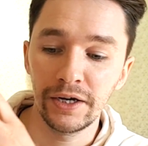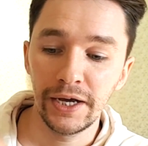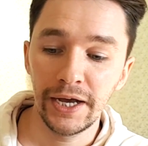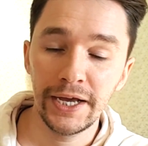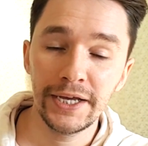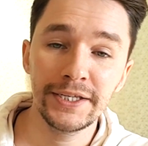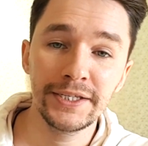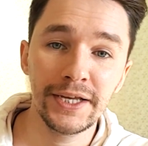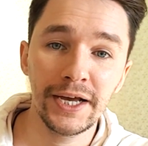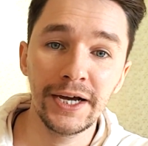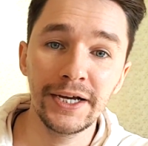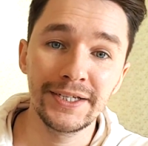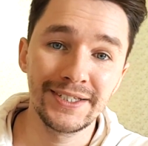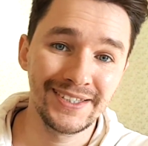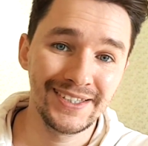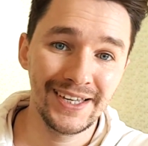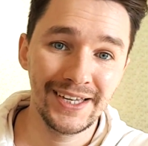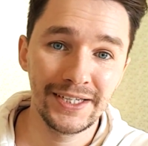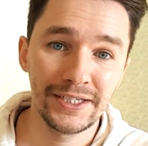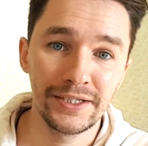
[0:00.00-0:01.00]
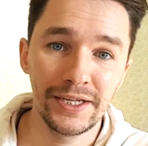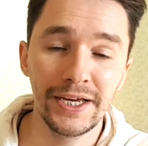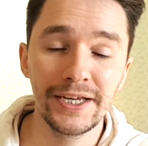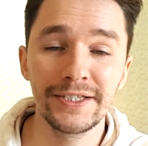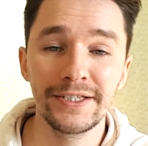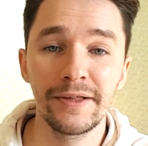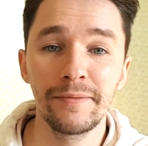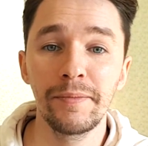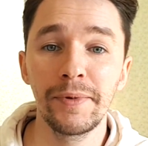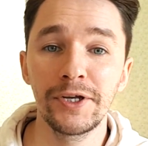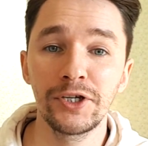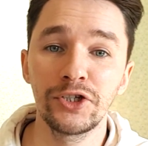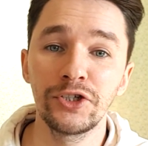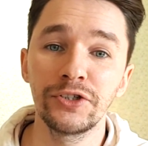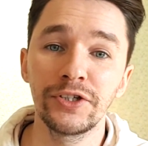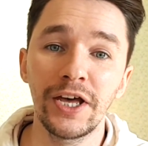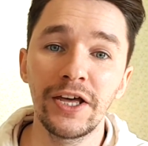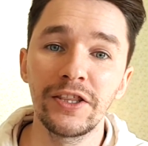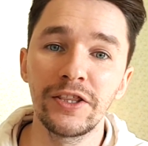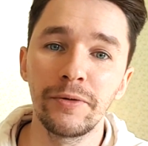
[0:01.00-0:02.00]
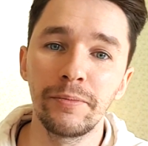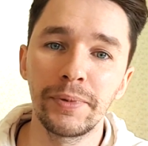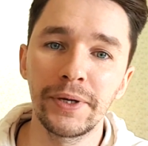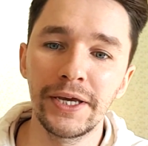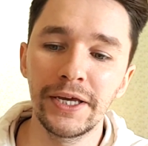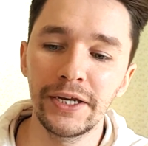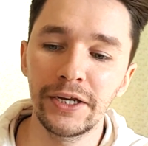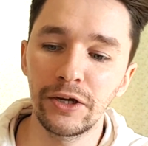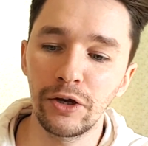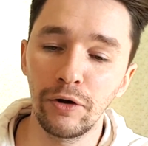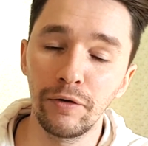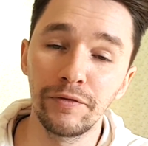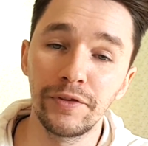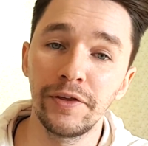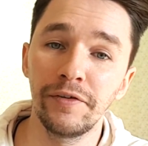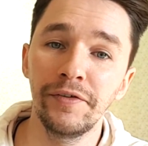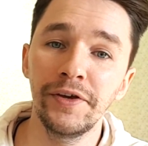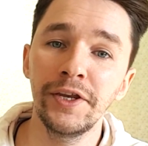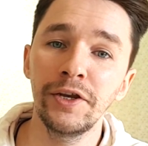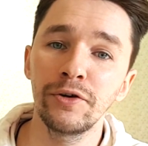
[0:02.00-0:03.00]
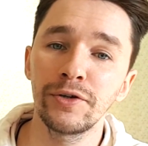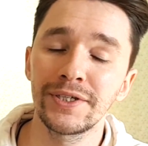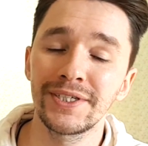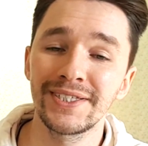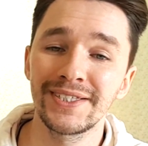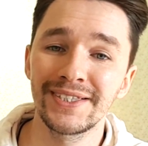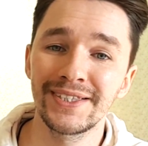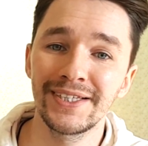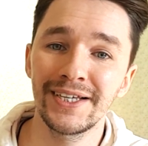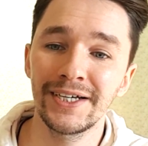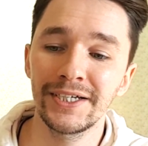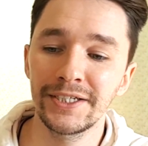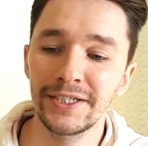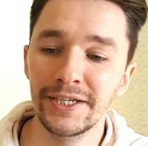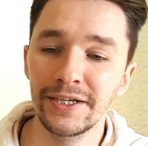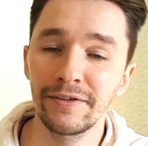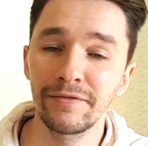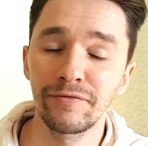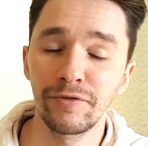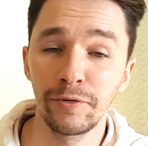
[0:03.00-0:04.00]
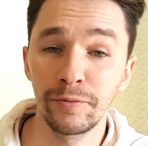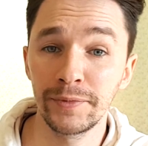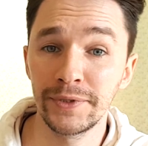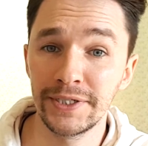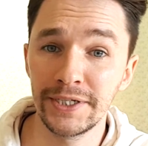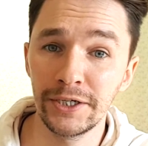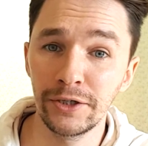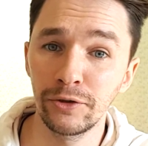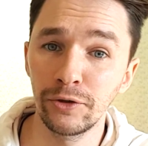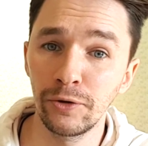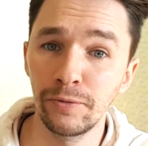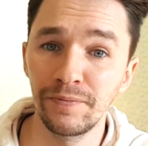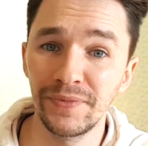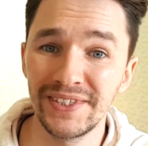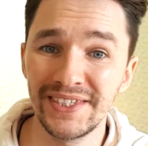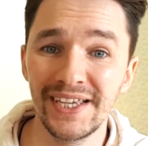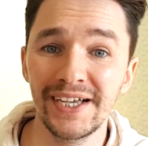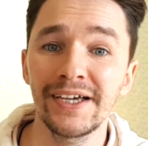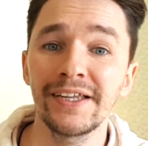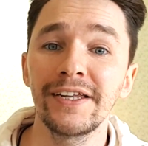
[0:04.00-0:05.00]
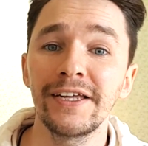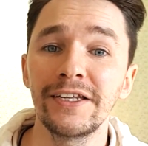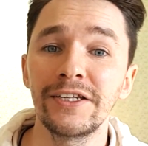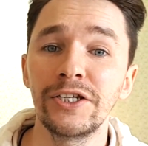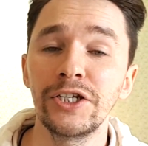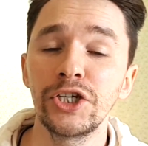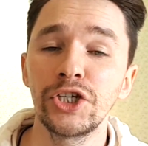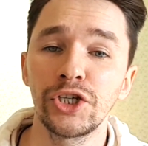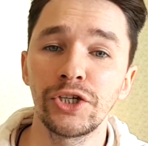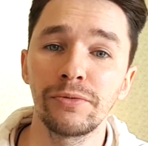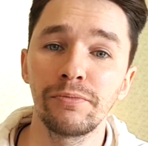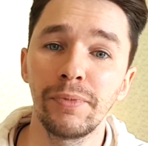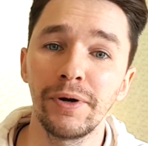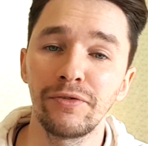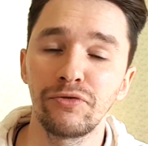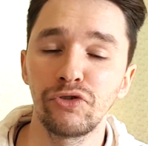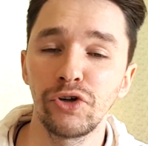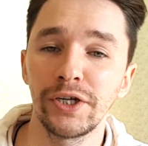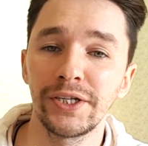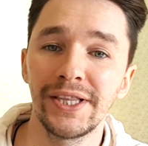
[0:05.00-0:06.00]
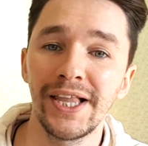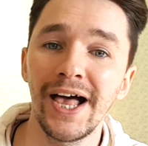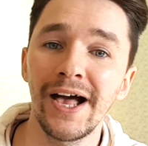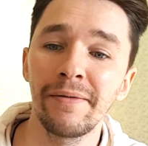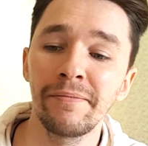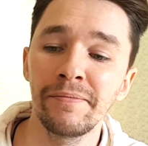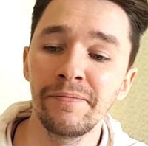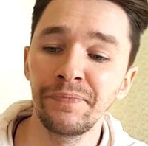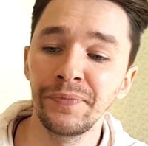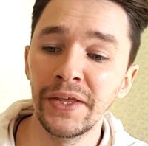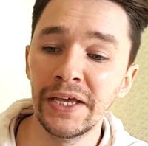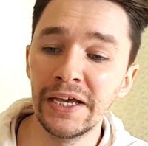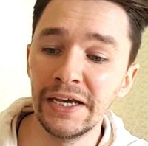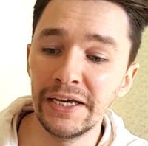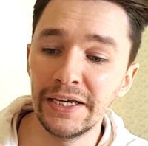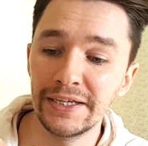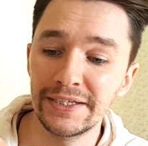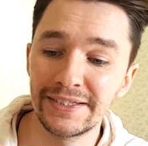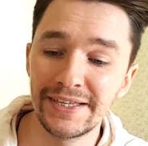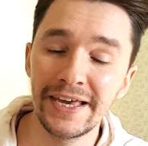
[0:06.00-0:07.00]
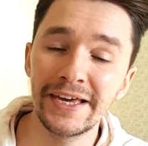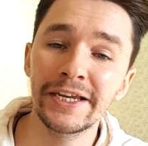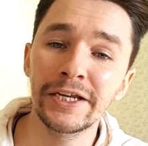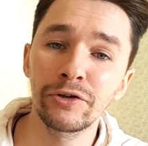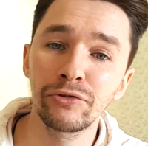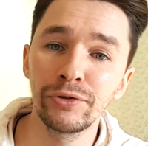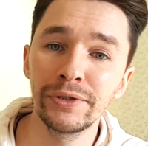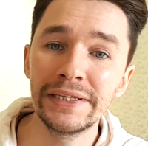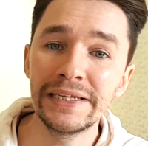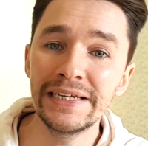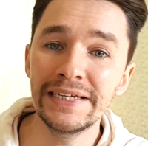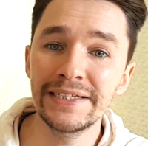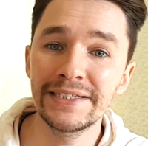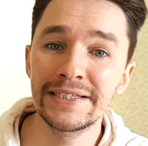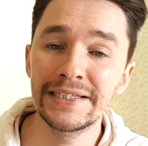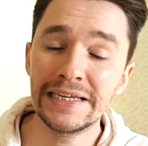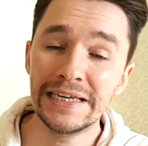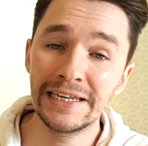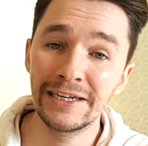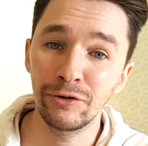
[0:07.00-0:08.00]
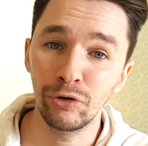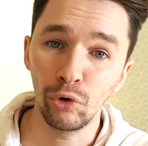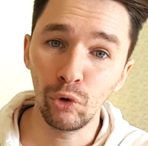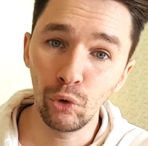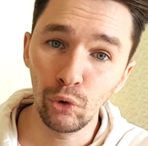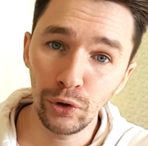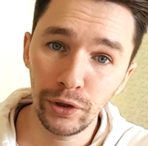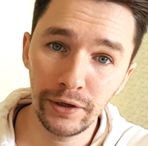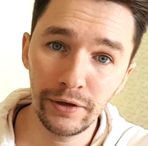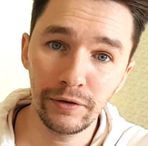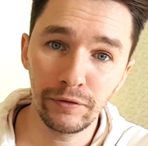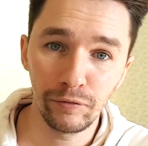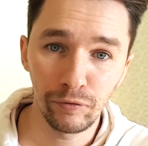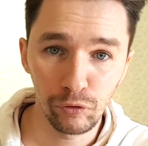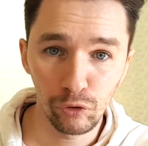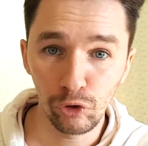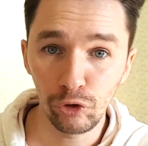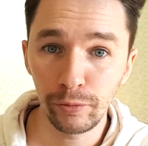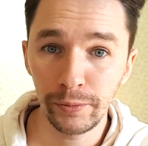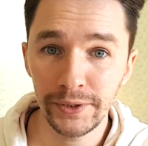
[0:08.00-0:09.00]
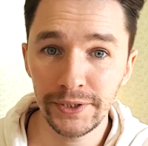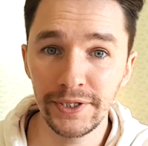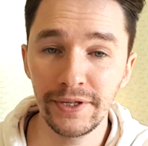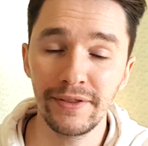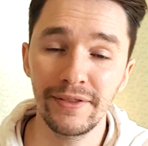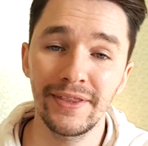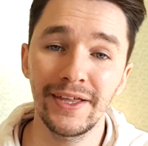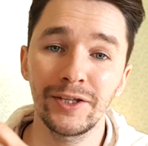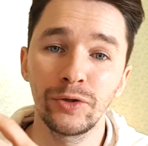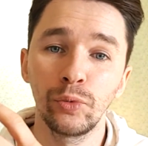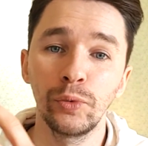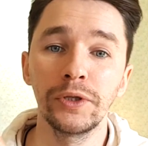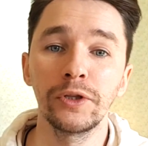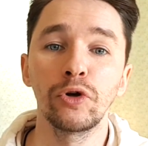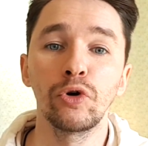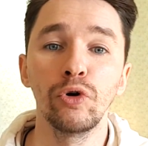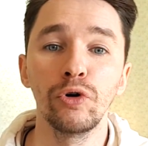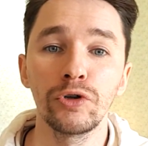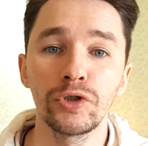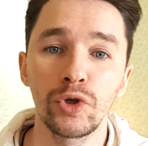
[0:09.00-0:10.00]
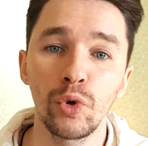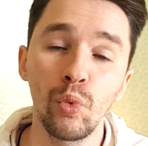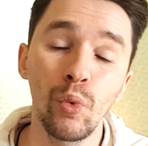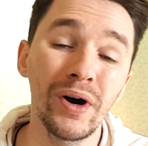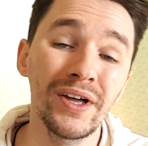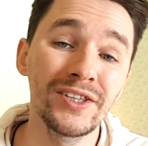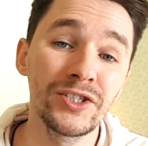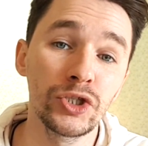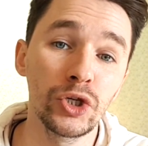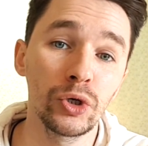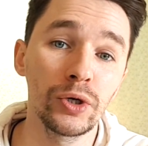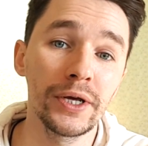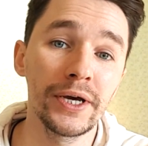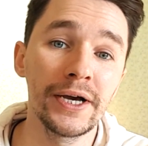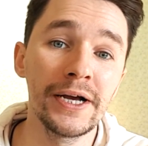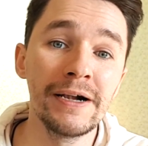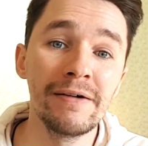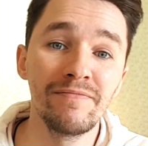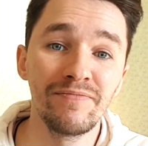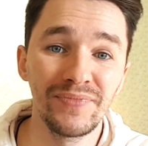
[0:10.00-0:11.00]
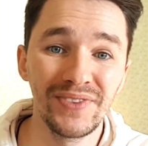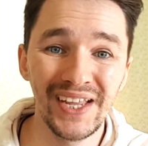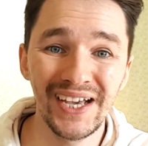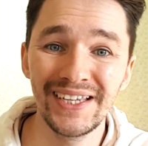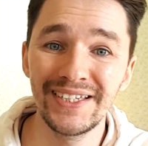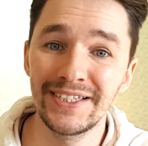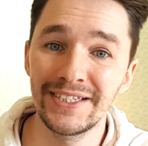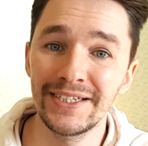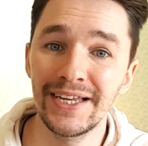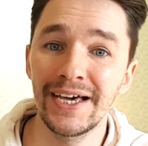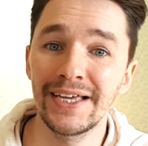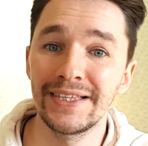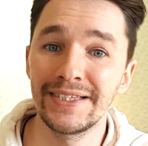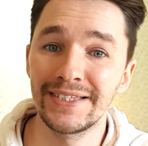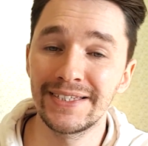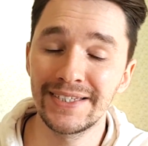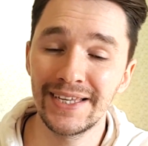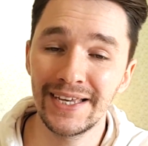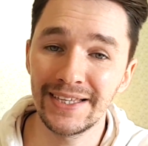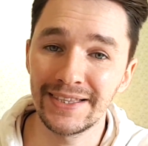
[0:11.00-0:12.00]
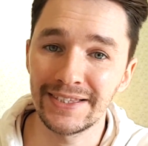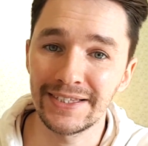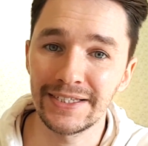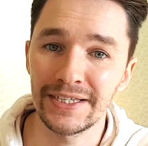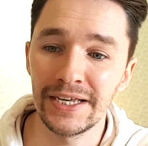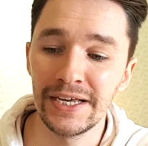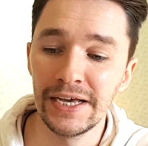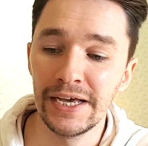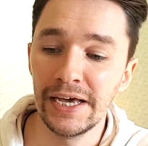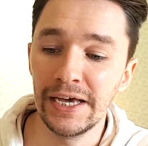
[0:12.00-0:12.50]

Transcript: As I mentioned at the beginning of the video, Starting from Zero, second edition by Fred Lam, is getting released in an audio format that will cost $1.99.